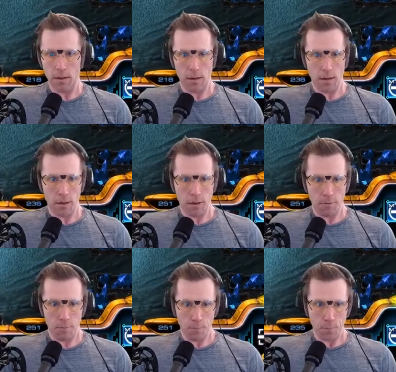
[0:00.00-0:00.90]

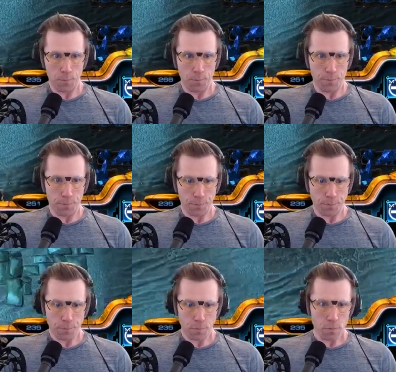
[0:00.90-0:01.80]

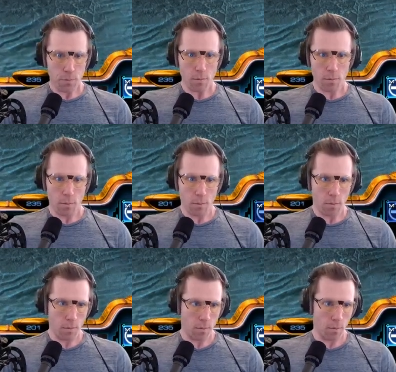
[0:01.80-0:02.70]

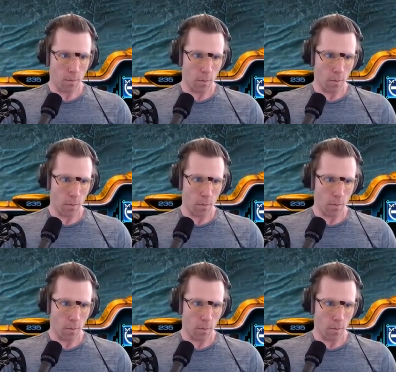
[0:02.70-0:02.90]
[no speech]